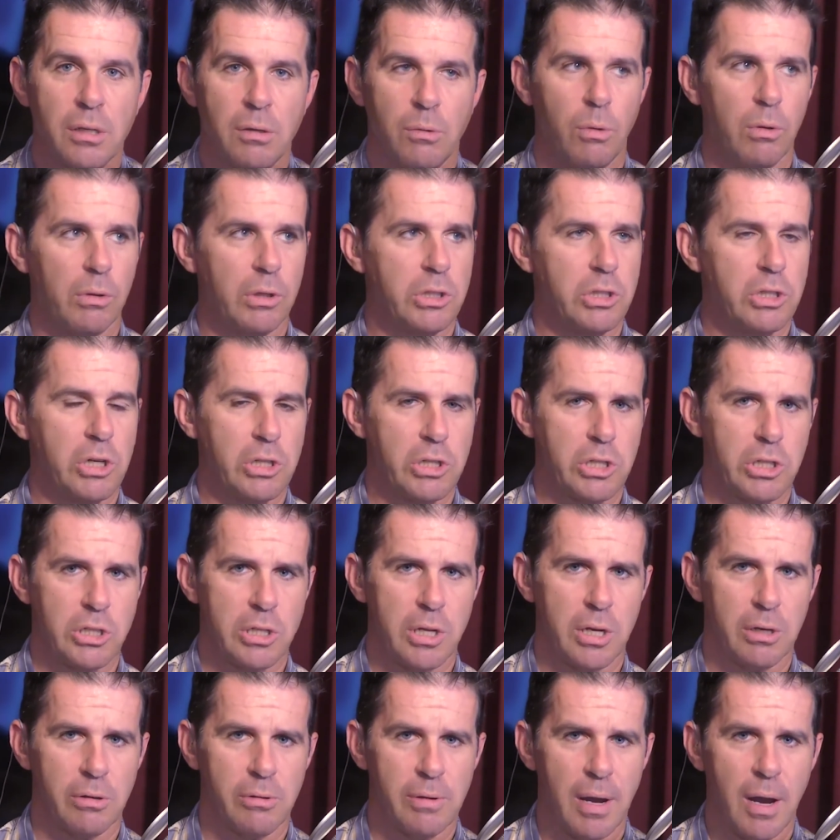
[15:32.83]
Well, the church is
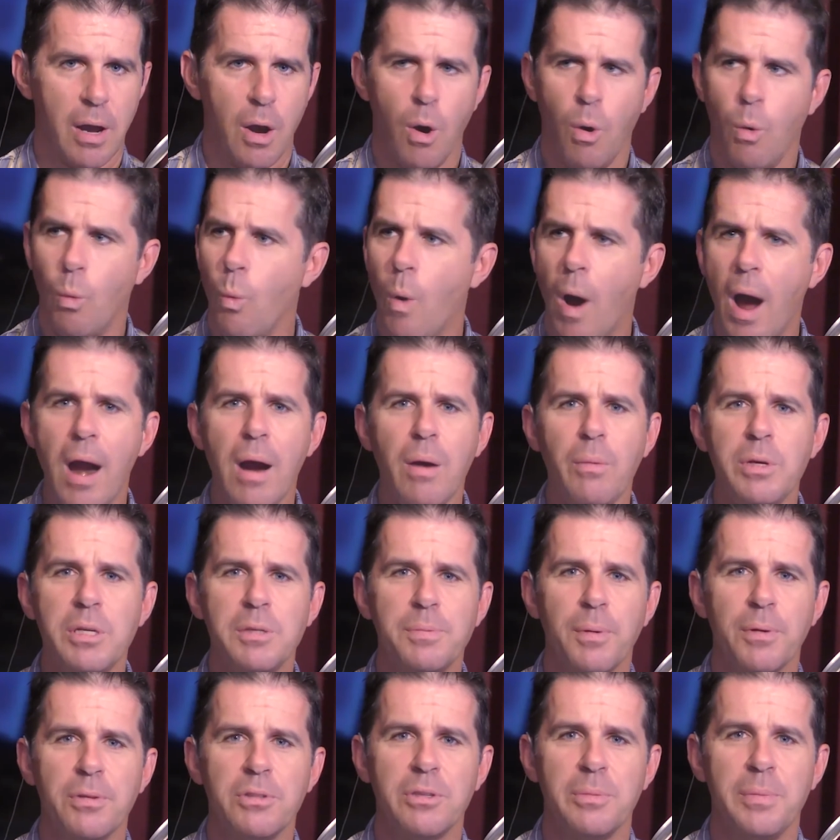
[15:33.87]
underground. Why are we
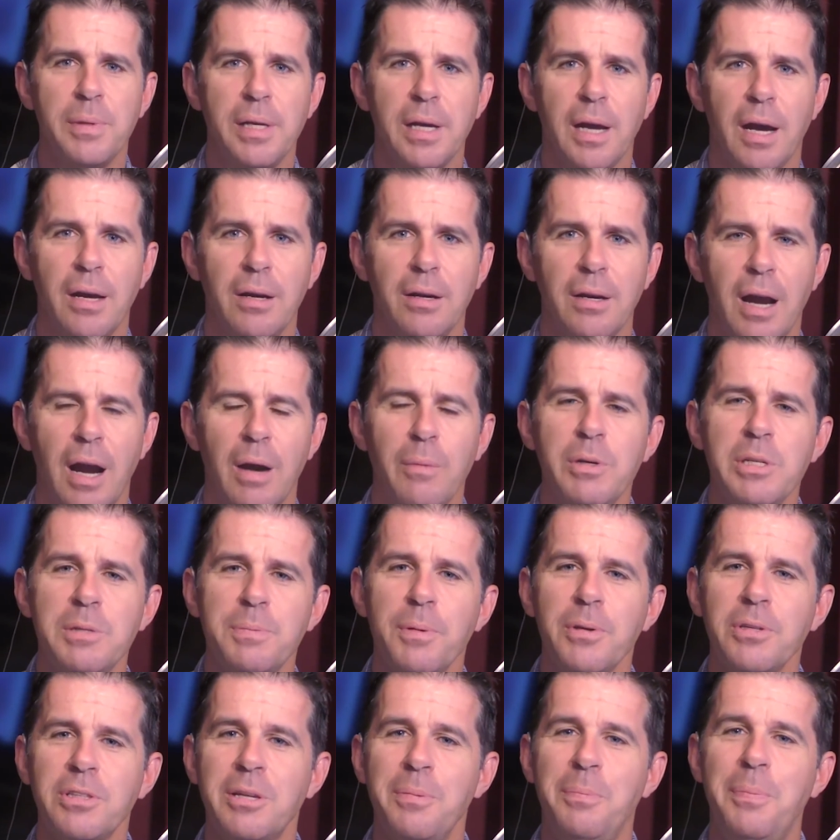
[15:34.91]
supposed to be? Are we
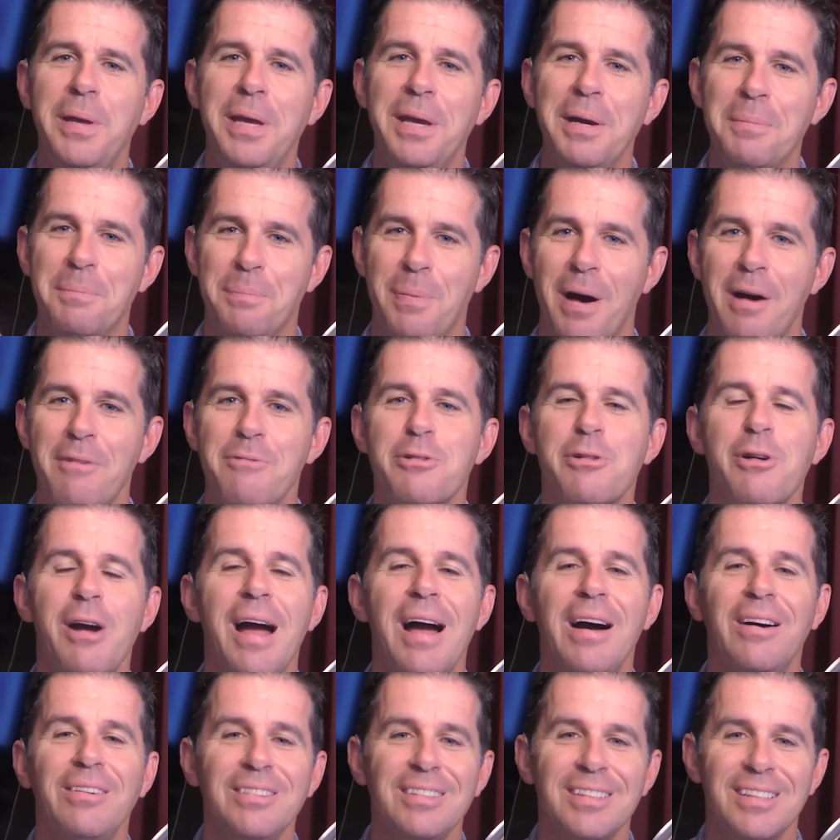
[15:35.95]
supposed to be above
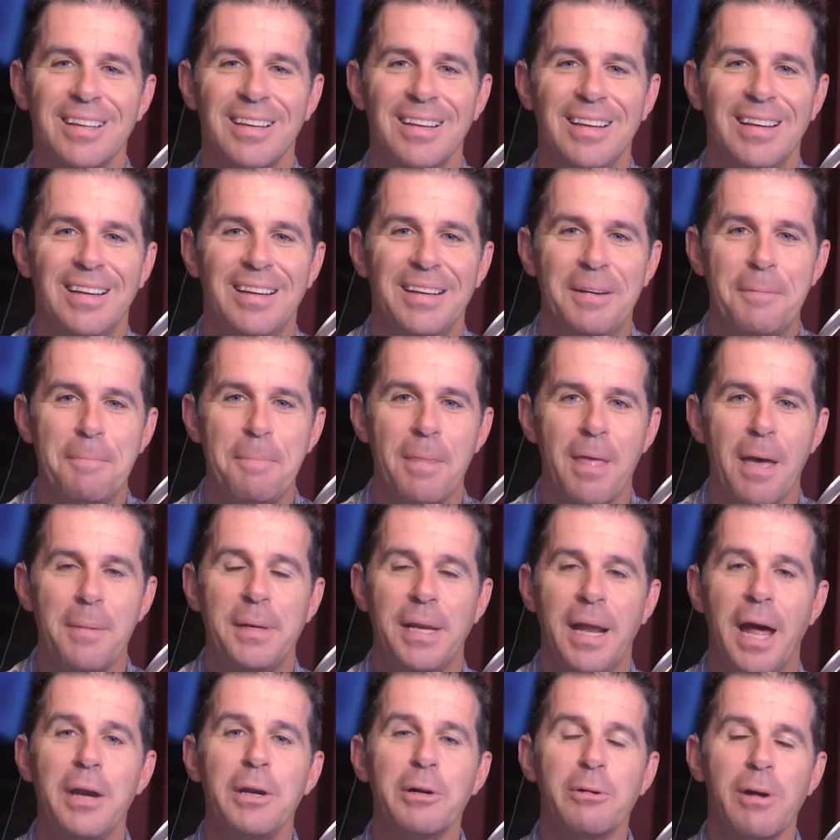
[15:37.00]
ground? I
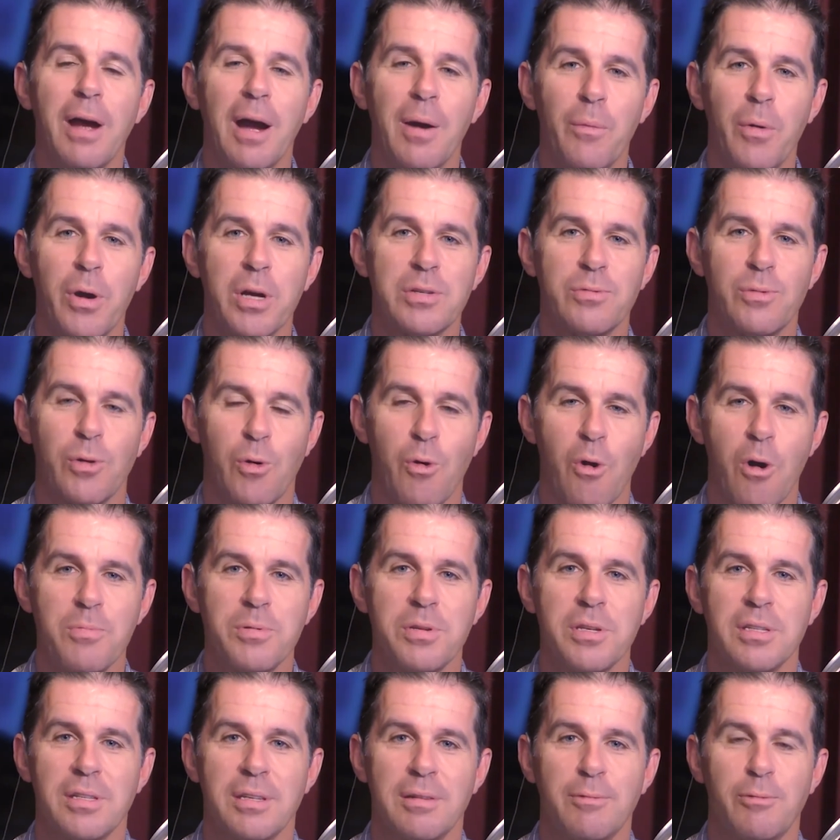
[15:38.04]
mean, underground works for
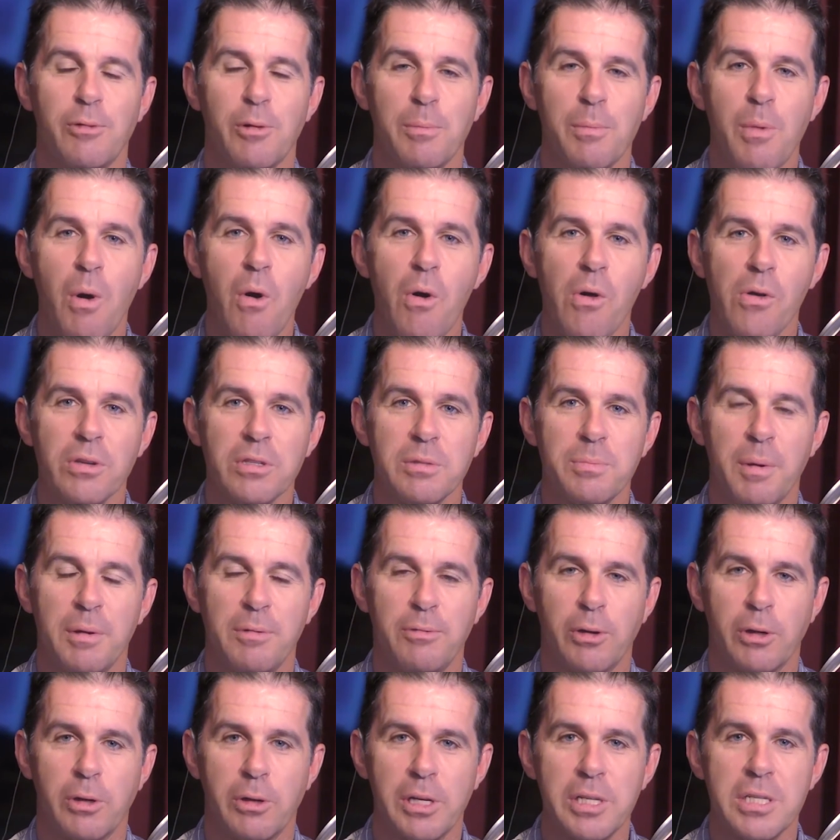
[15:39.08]
corpses and for moles, but
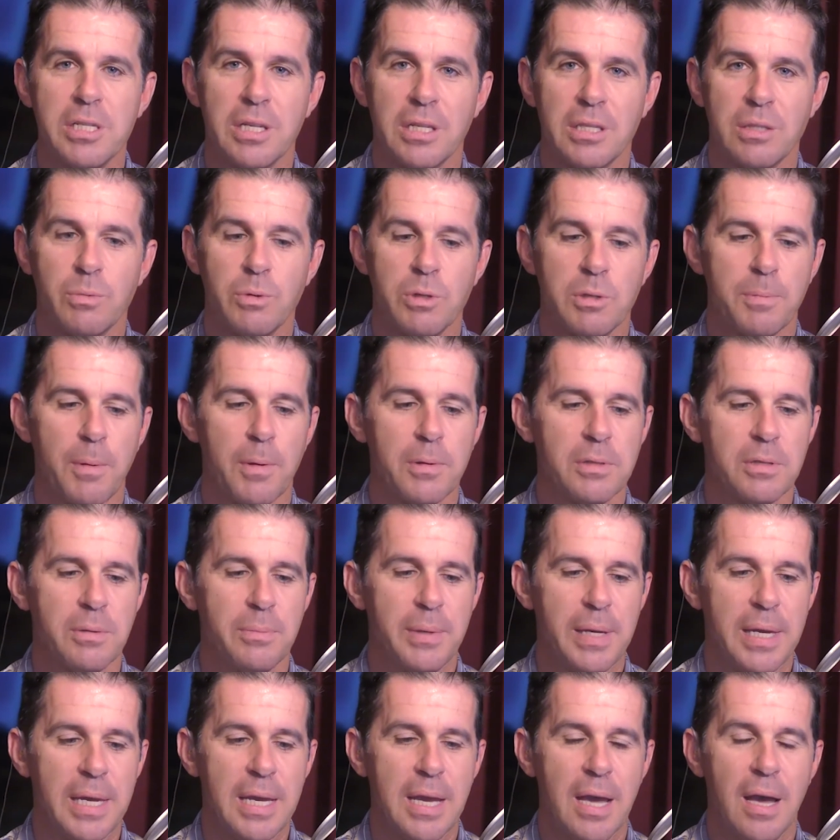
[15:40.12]
for Christians, we're supposed to
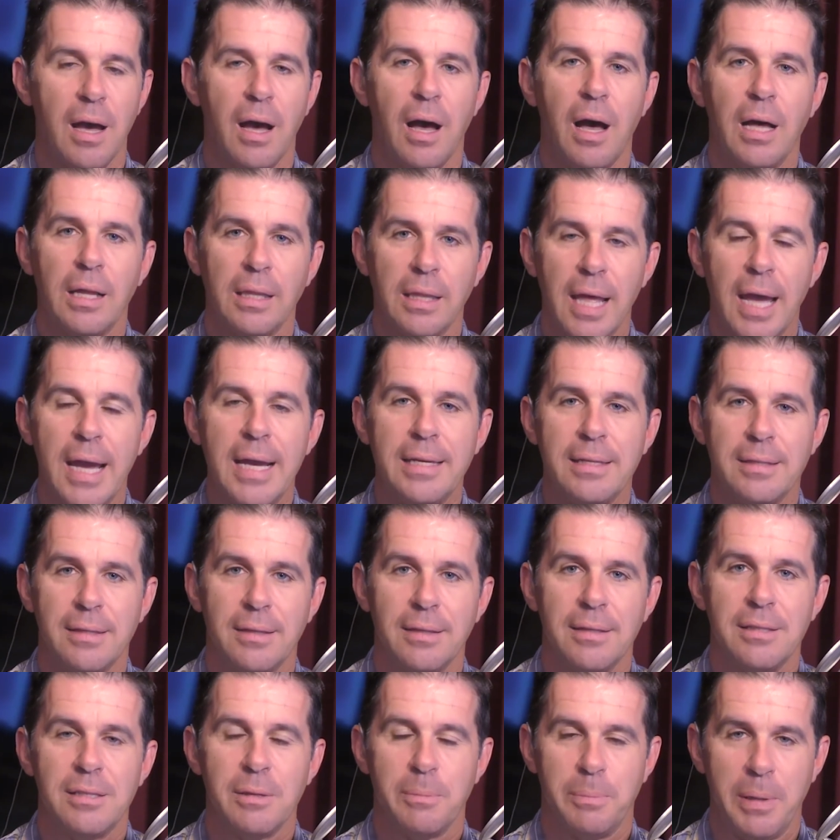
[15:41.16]
be a light
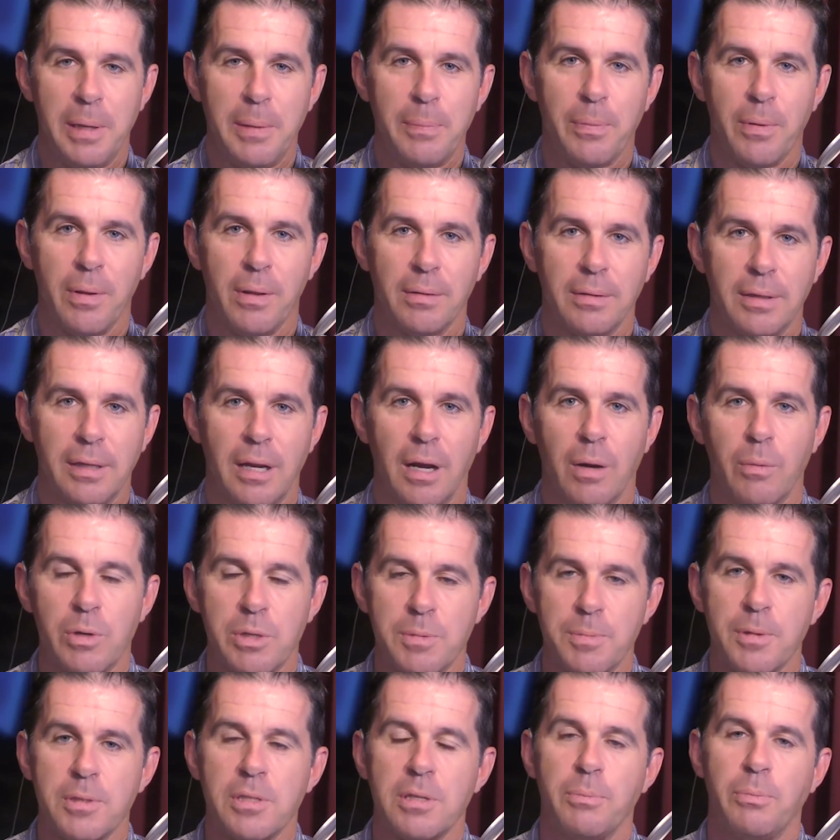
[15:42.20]
to people. You know, we're
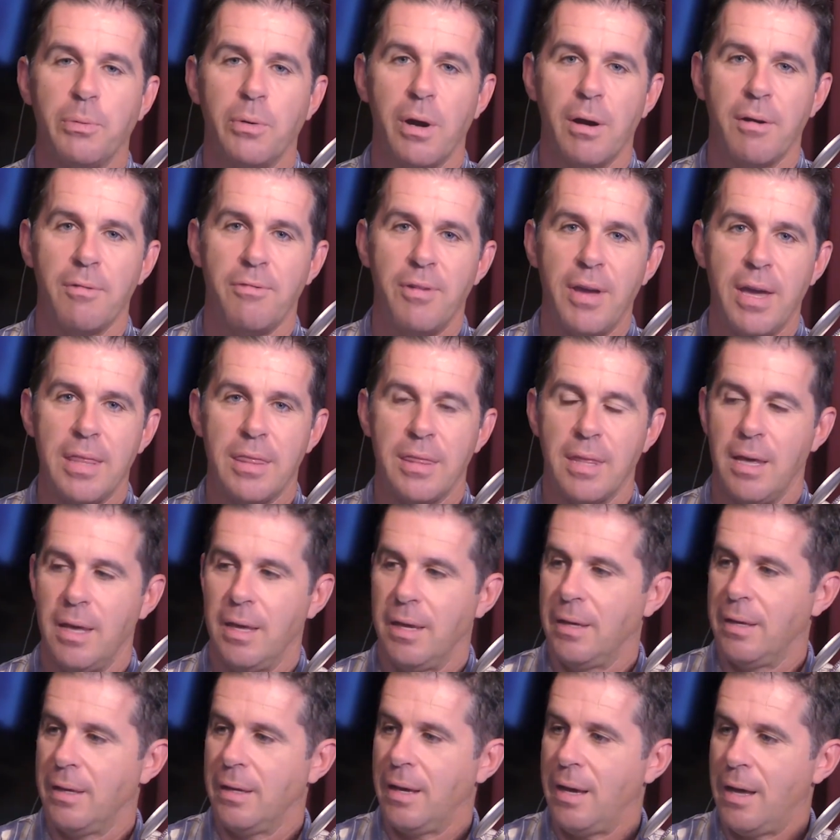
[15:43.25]
supposed to put our faith
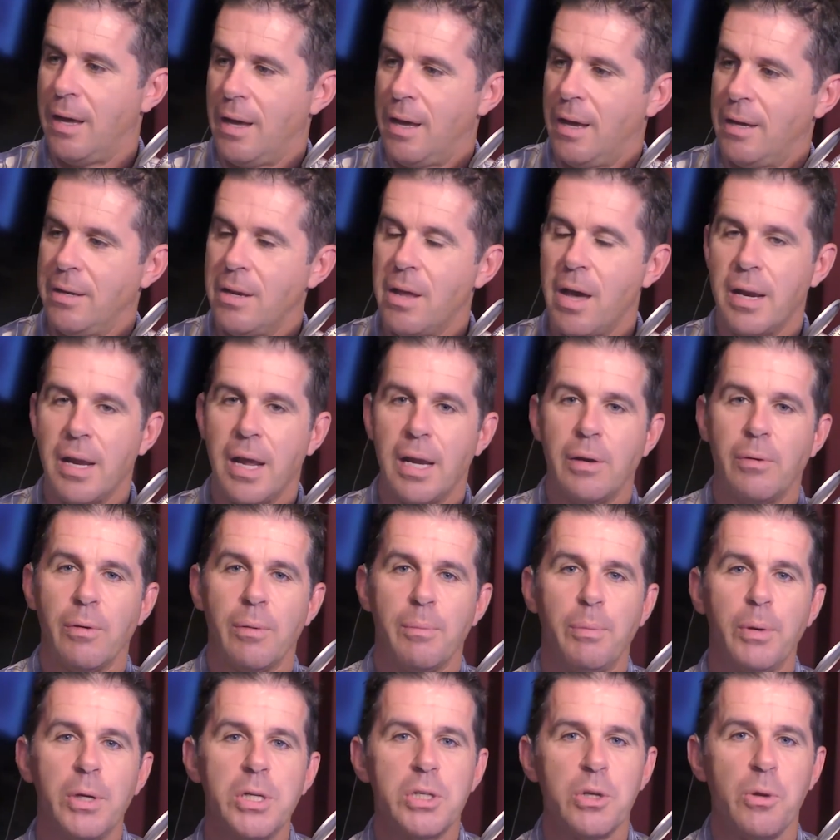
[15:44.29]
not under a
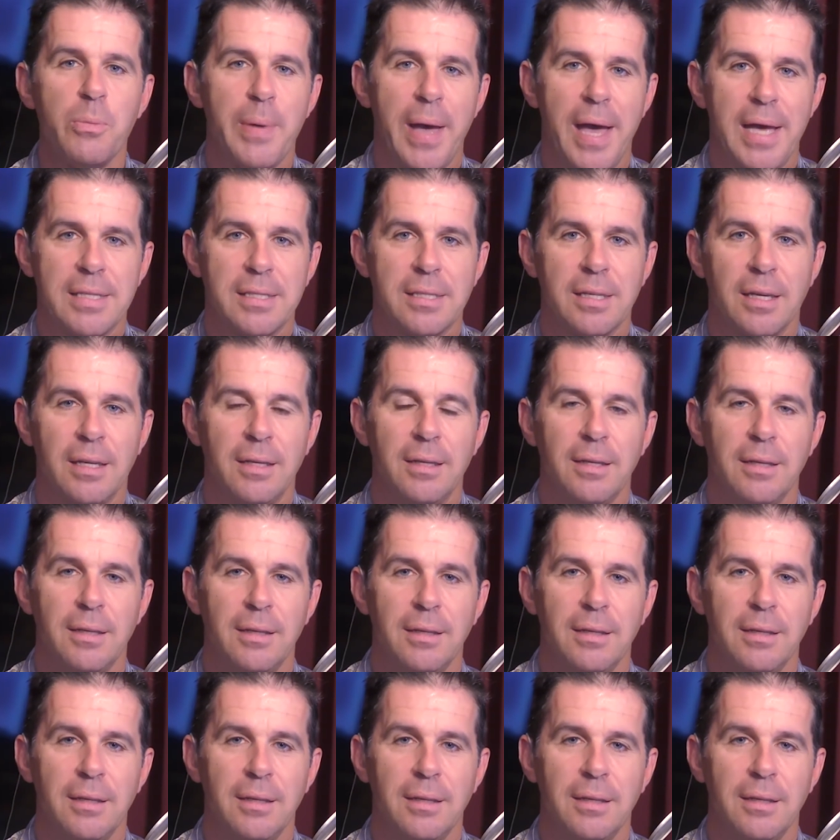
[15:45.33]
bushel basket.